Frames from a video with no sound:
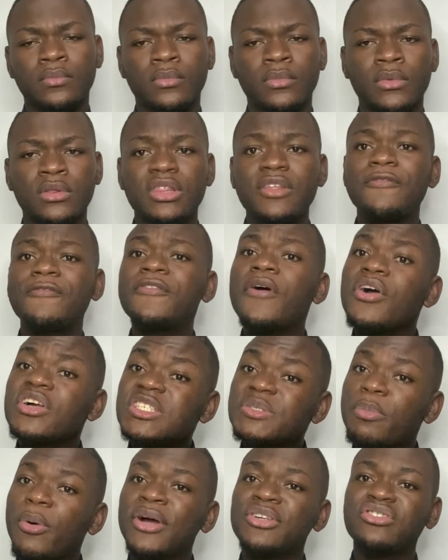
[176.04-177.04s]
The
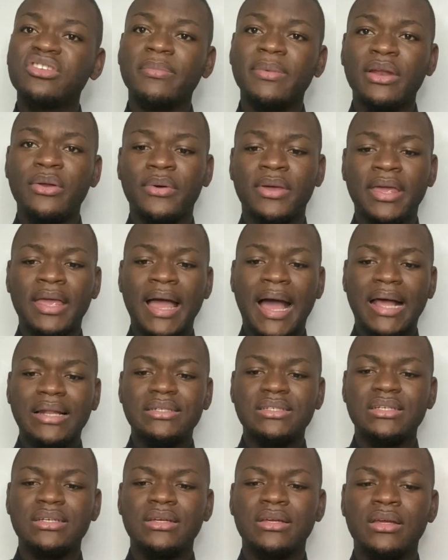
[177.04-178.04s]
first point we'll be looking
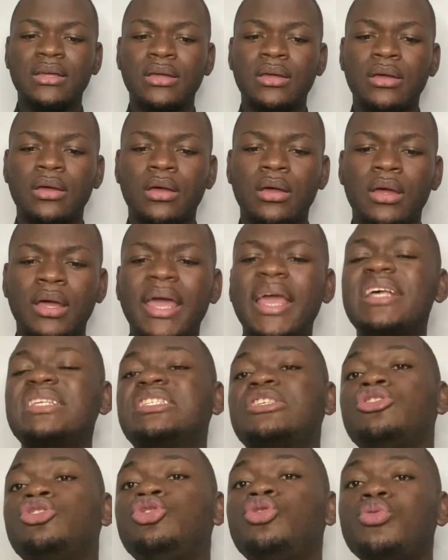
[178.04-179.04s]
at
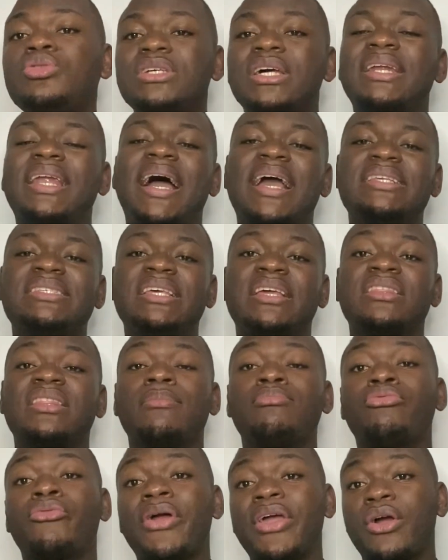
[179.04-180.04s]
is utilizing the
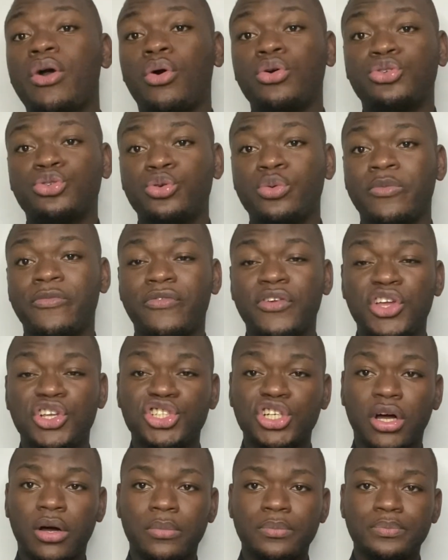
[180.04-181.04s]
breakout room feature.